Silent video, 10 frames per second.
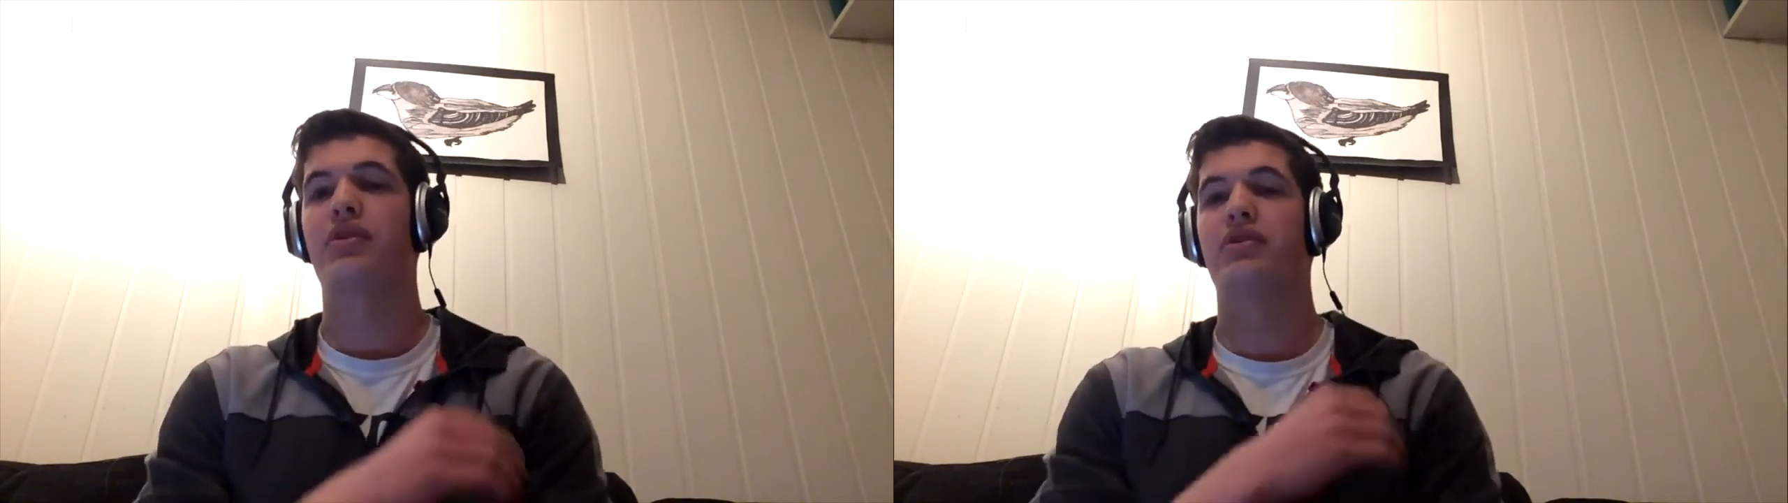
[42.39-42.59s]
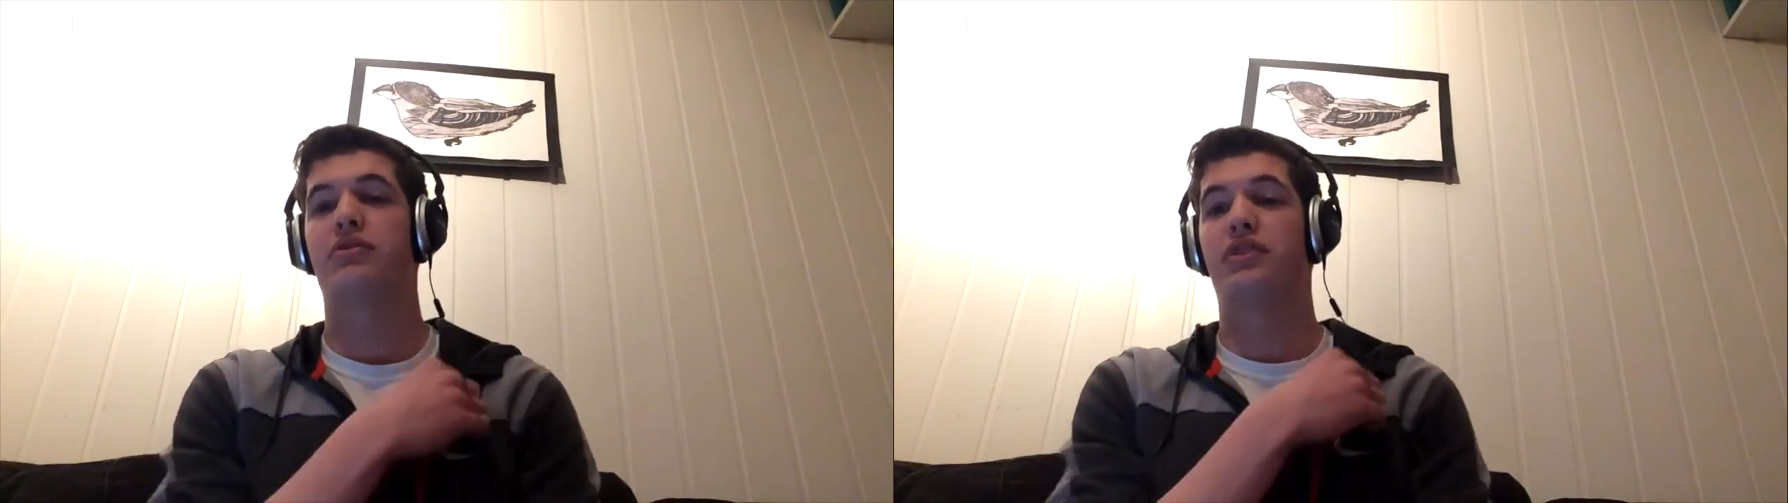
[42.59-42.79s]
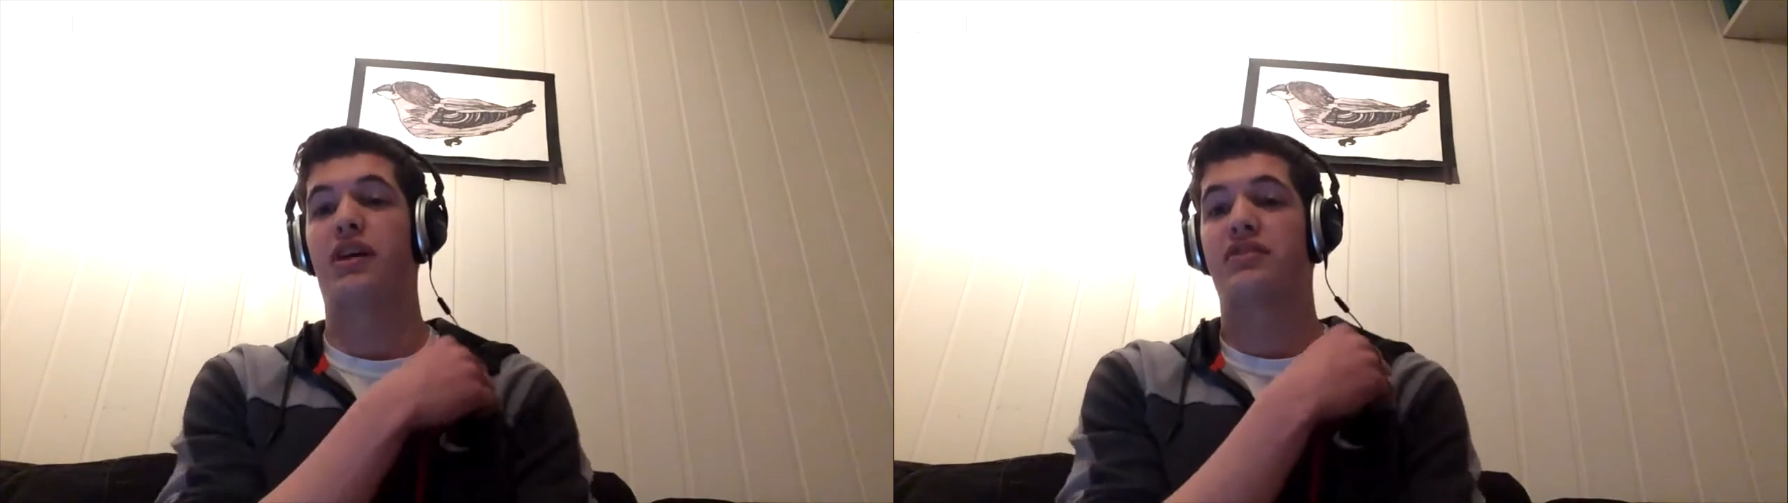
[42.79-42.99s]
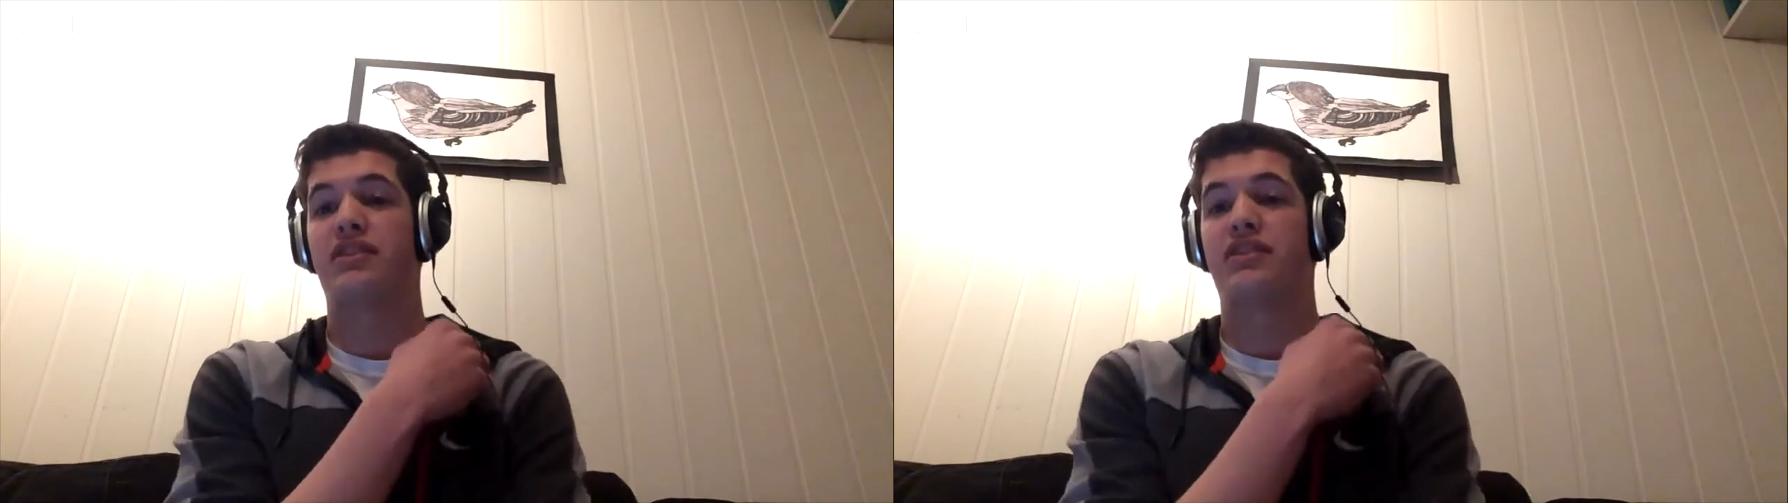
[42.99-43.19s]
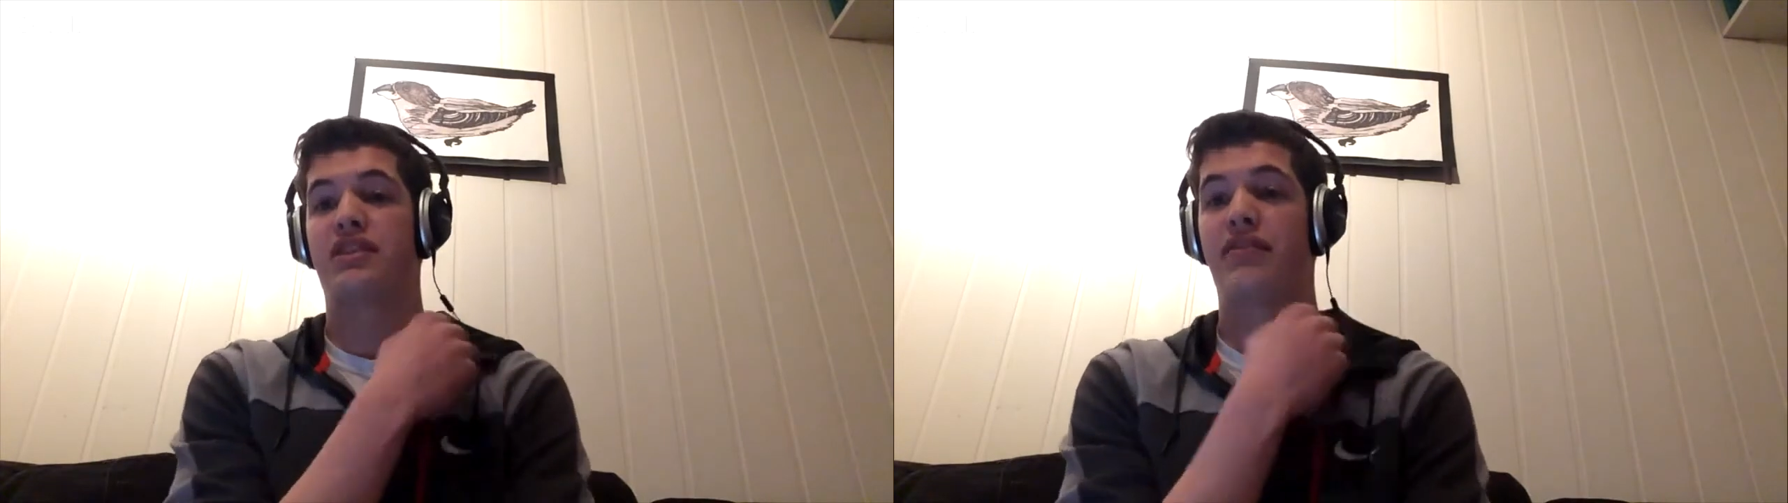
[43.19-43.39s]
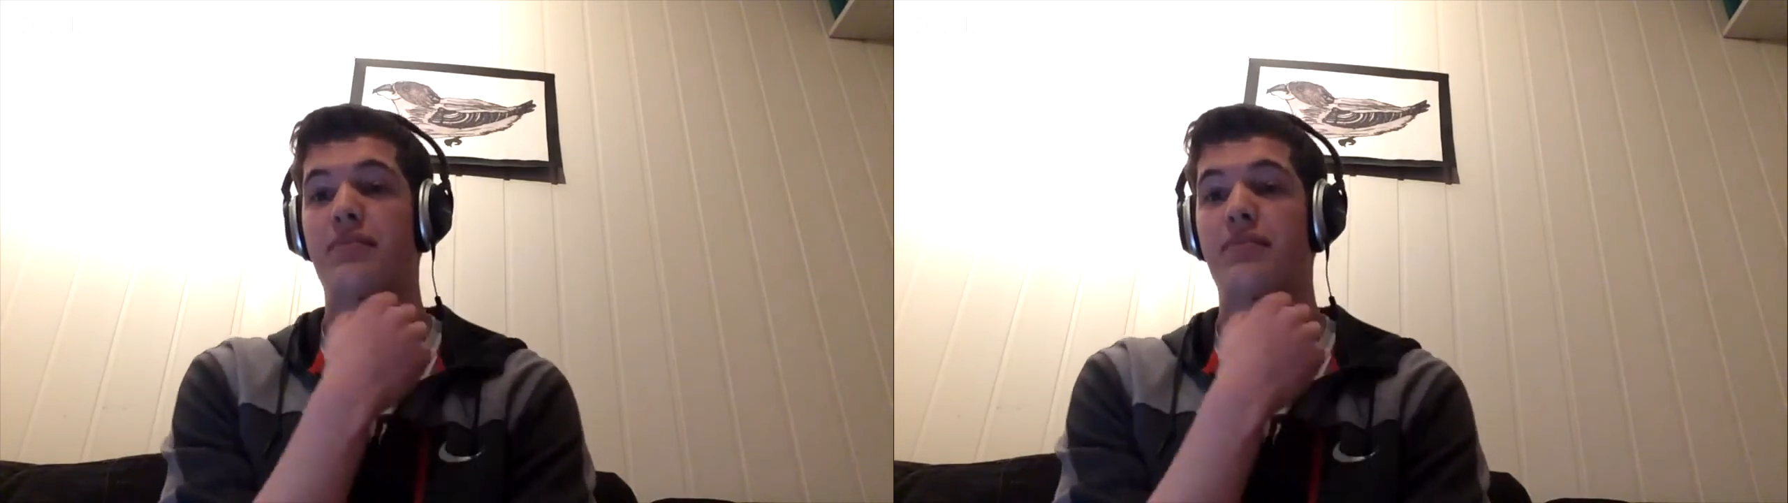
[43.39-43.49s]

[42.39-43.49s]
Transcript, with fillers: 2007,